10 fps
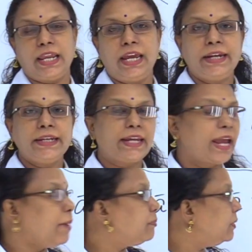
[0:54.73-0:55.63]
N
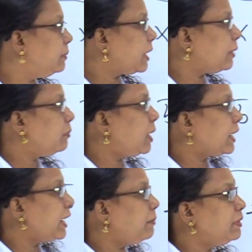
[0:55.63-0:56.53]
cap nu parayumbo
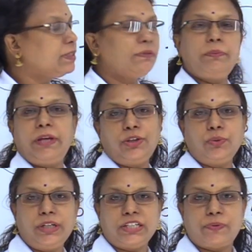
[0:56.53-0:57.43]
ariyam, it will be a
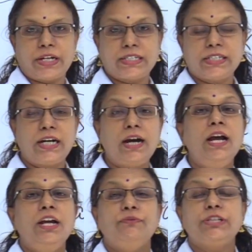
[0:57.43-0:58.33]
unit vector
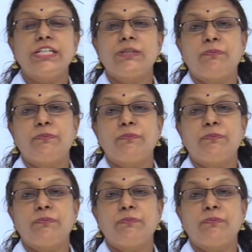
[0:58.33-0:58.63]
which is